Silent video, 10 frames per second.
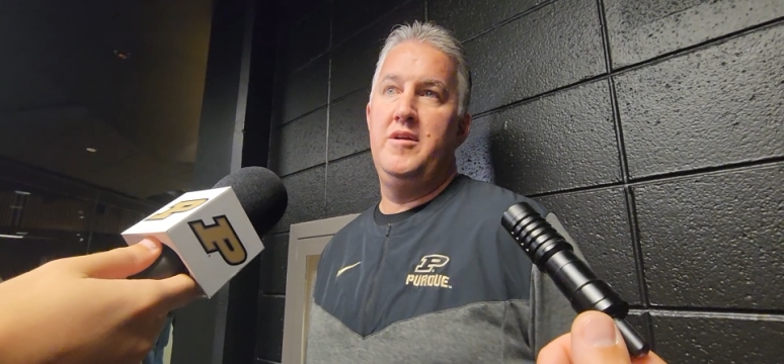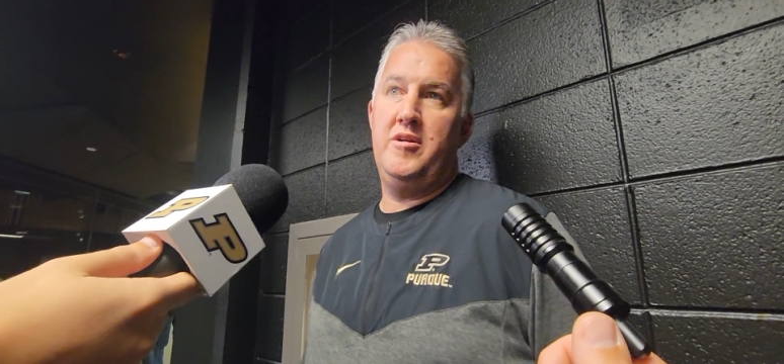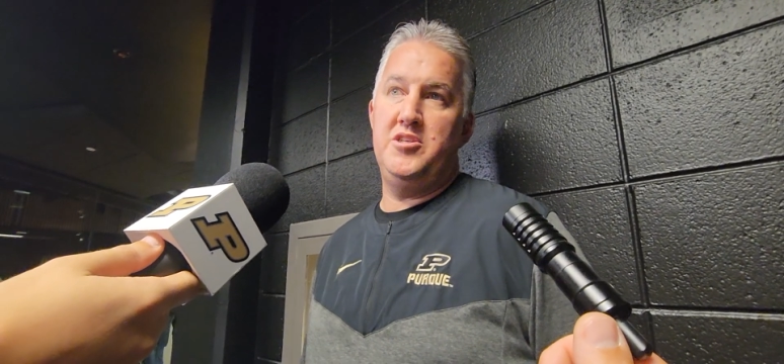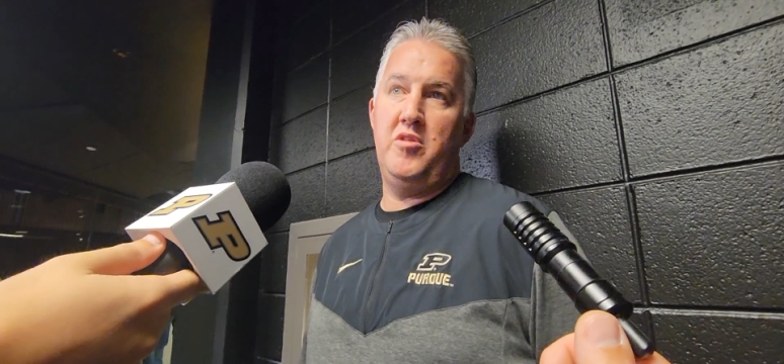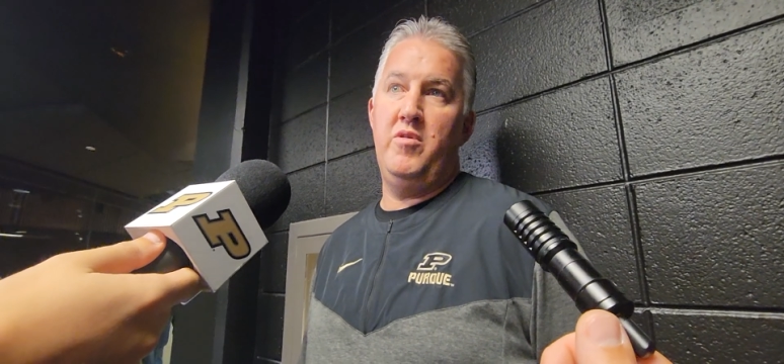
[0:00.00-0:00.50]

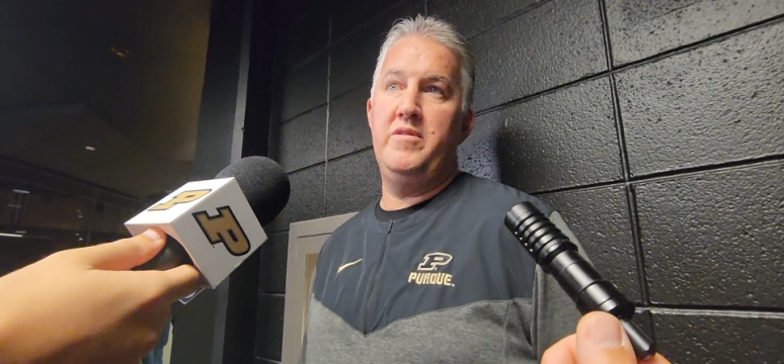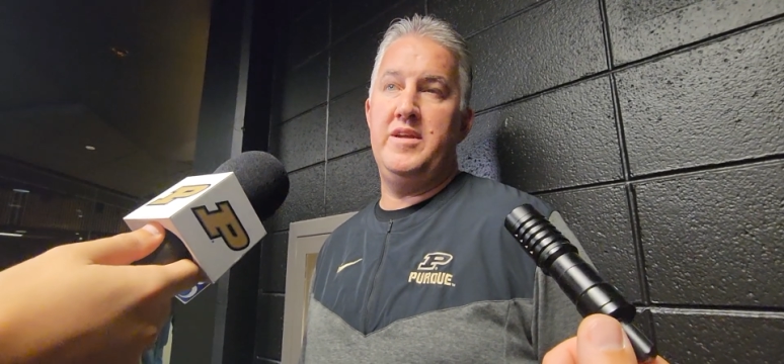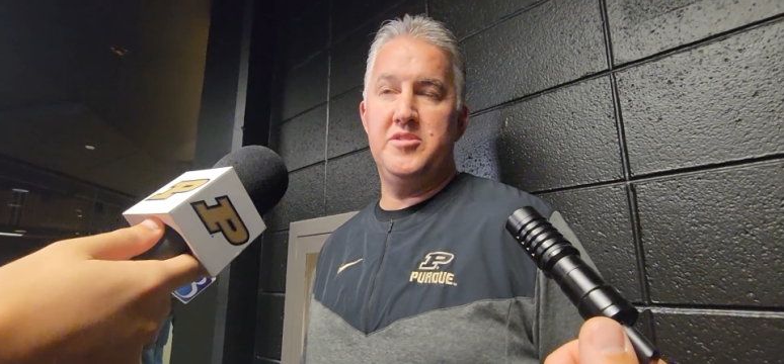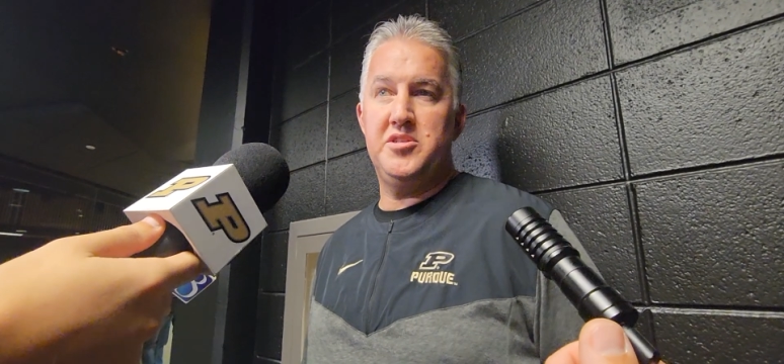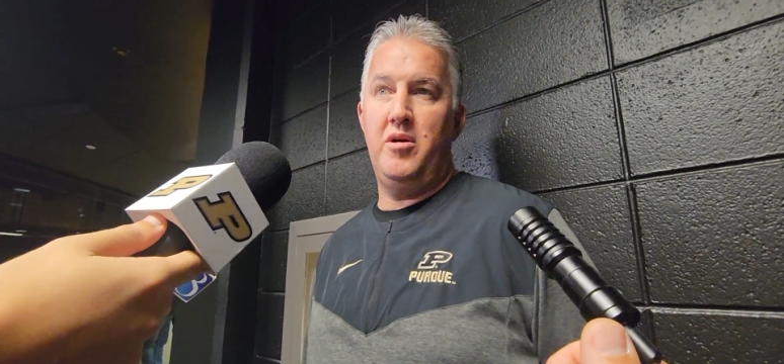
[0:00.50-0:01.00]
Because you're really
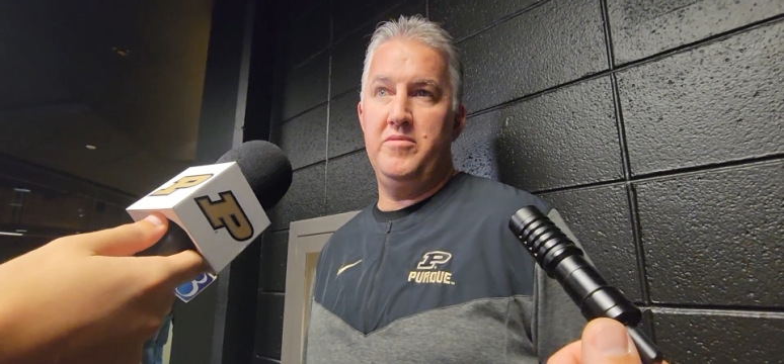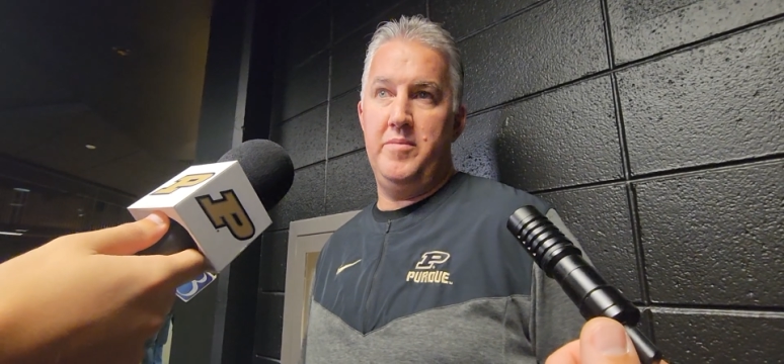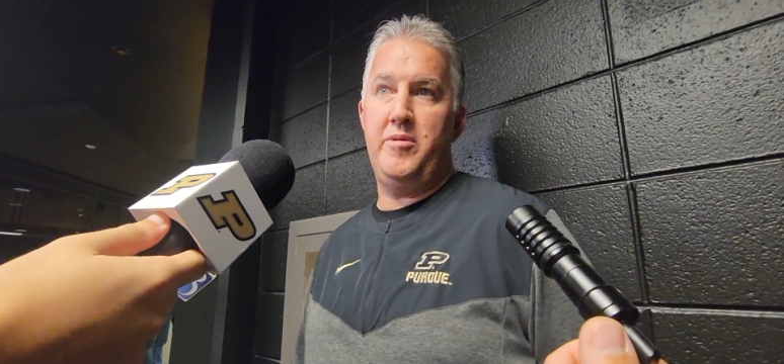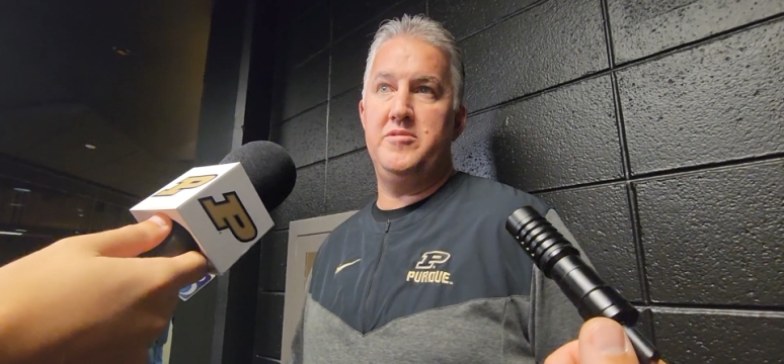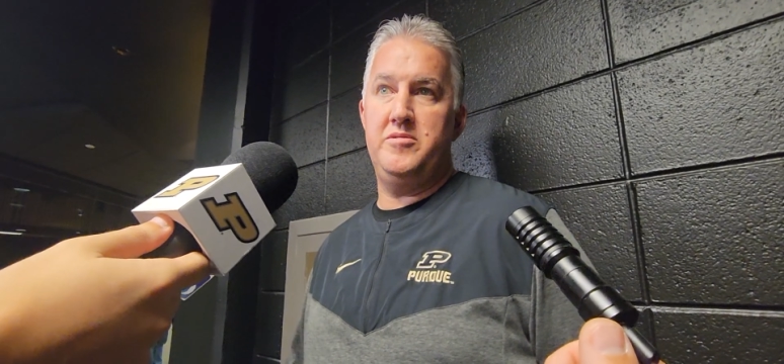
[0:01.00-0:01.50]
insulting the
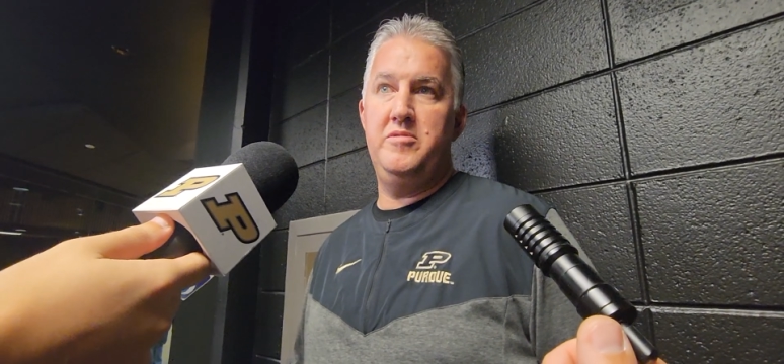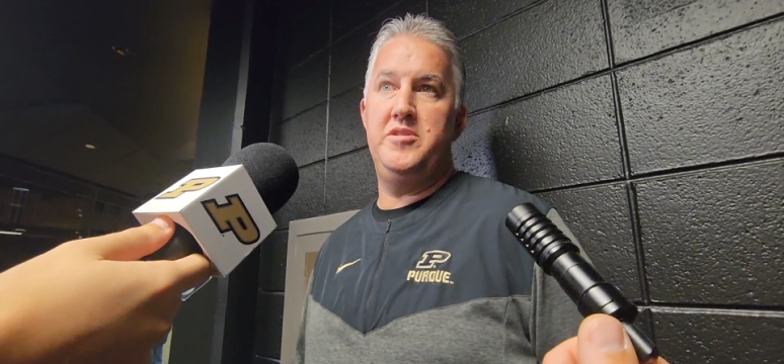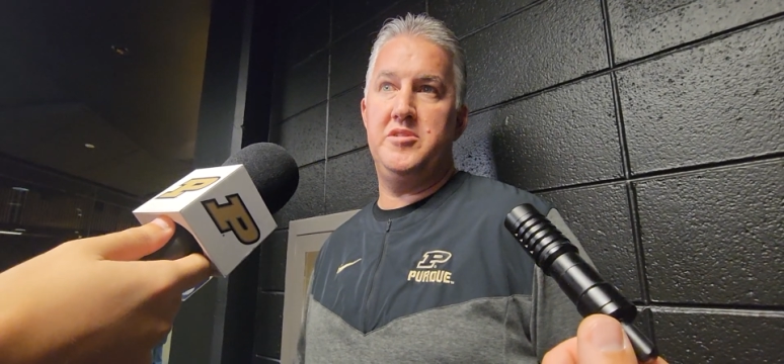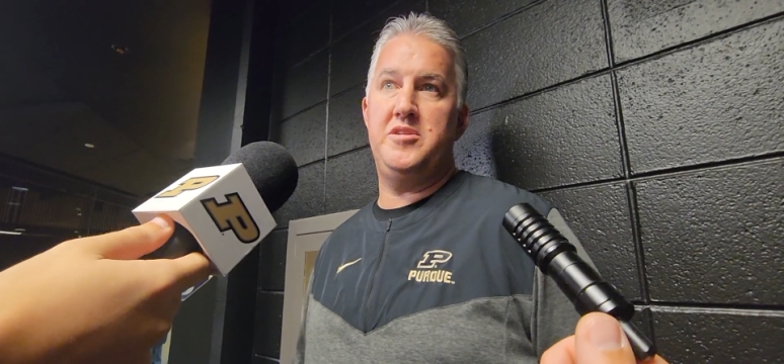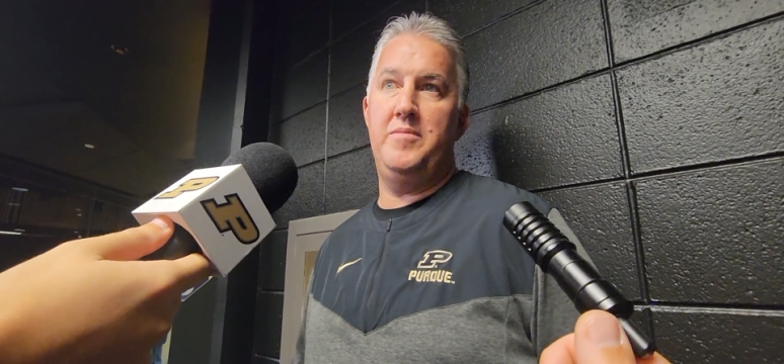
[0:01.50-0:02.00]
person who
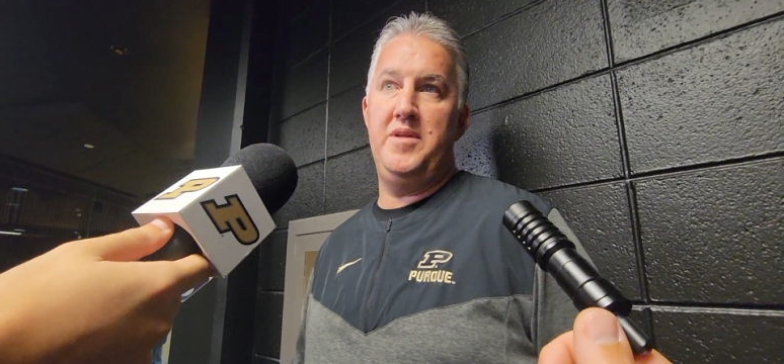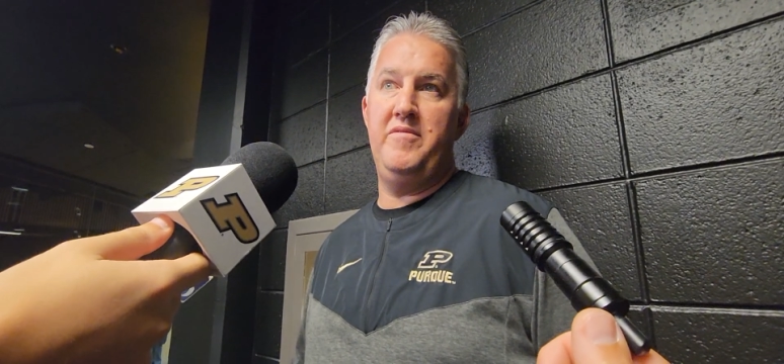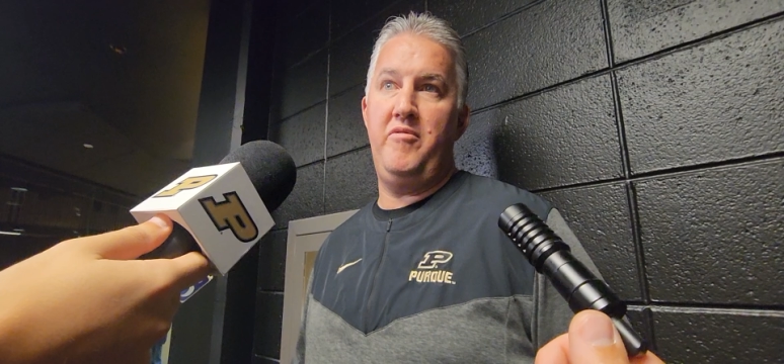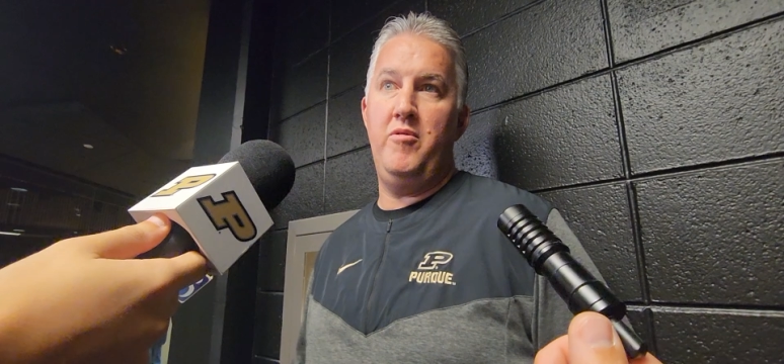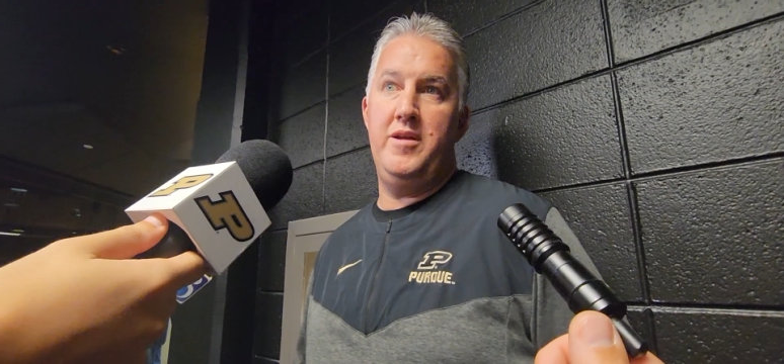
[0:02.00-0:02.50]
just subbed
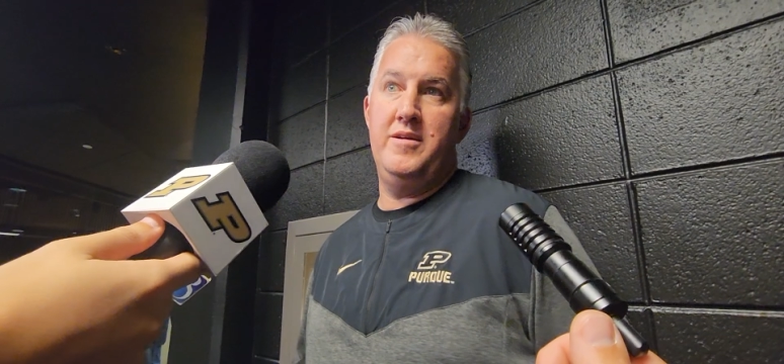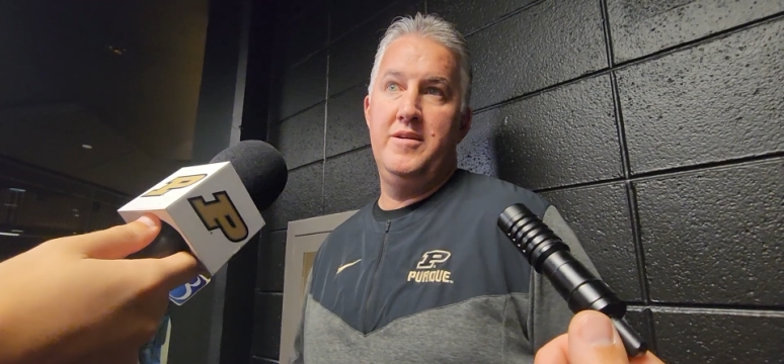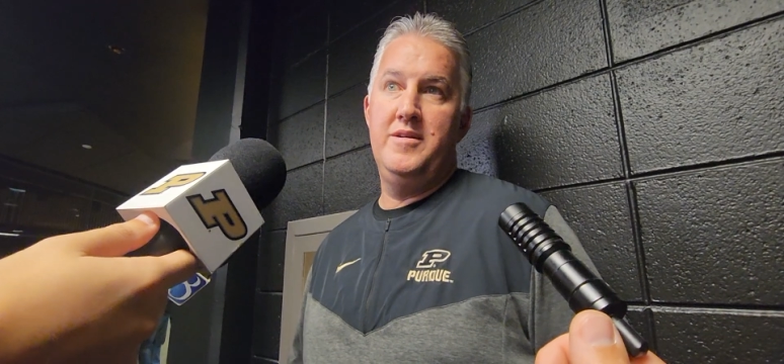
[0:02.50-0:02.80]
in for you,